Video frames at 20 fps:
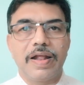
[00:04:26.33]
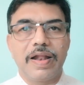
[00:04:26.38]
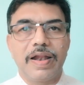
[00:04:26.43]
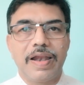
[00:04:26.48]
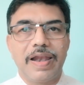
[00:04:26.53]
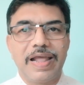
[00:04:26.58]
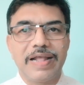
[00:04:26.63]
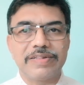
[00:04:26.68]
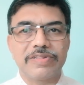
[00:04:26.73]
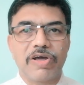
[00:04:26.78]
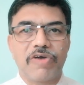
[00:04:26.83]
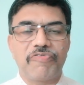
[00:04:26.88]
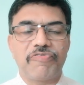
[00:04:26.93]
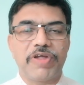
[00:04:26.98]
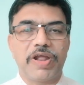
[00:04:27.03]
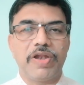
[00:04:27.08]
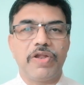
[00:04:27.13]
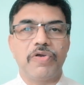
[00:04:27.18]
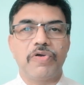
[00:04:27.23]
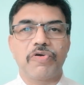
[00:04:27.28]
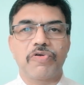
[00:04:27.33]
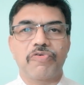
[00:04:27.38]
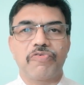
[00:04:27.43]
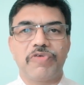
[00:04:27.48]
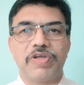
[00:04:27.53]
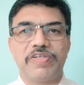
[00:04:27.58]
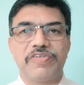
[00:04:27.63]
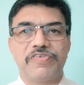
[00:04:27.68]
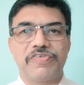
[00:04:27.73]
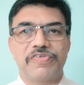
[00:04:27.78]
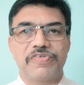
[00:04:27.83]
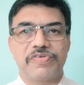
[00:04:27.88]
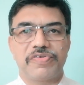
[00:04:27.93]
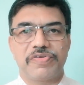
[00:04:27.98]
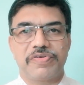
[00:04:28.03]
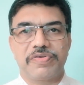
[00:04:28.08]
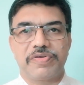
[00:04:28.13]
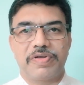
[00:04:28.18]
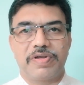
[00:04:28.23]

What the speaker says: length of tenure which